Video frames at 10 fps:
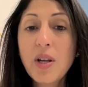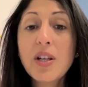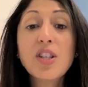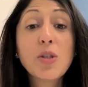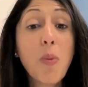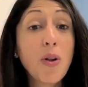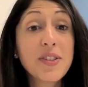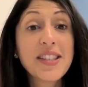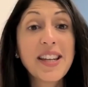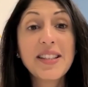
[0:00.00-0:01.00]
Small
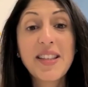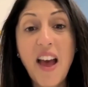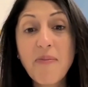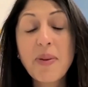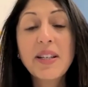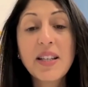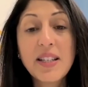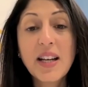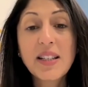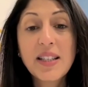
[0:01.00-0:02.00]
studies have been
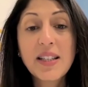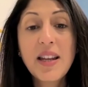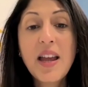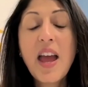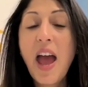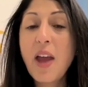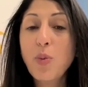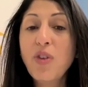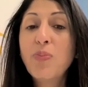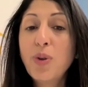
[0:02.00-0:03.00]
conducted, and
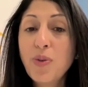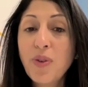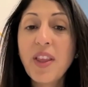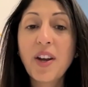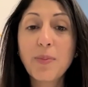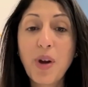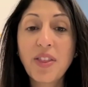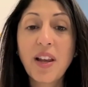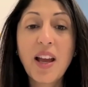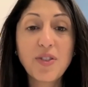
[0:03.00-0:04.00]
we've proven that our
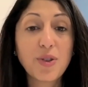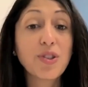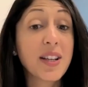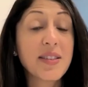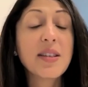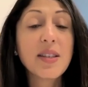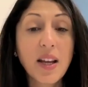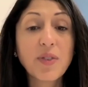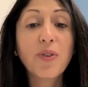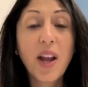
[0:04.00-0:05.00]
breathalyzer does
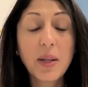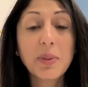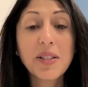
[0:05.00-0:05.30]
detect for edibles.